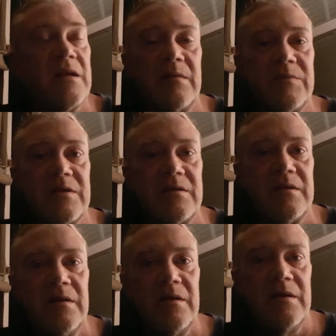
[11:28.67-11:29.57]
I'm just,
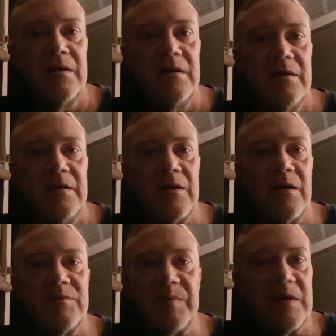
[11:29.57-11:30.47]
you know,
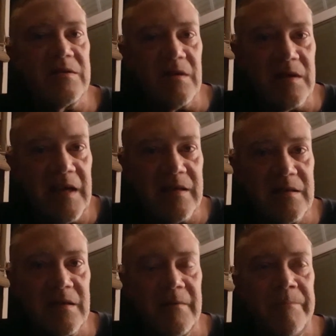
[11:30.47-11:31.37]
I'm just being
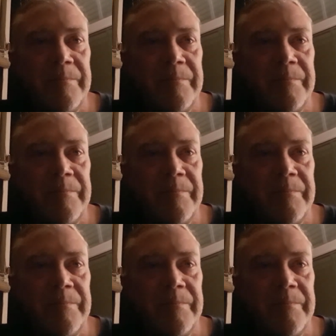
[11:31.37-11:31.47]
sarcastic.